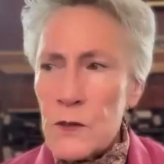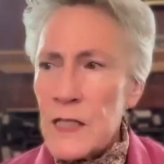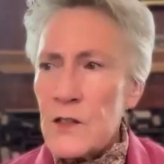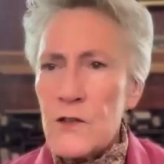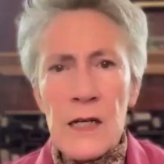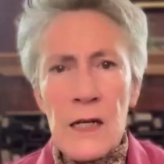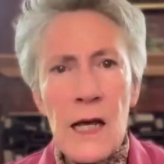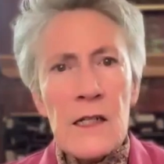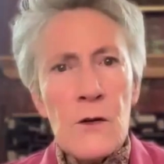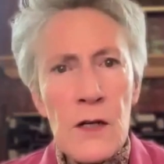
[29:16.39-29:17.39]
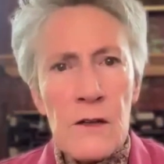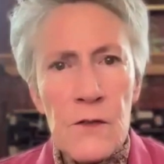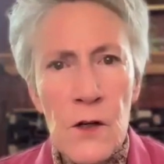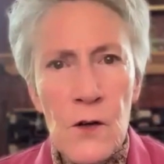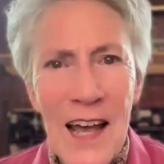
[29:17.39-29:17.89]
Teachers get a lot of
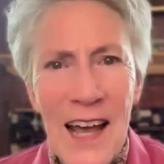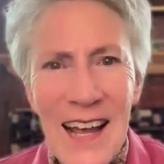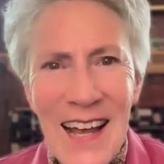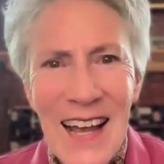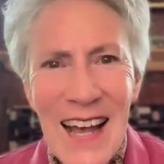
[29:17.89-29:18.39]
grief, don't they?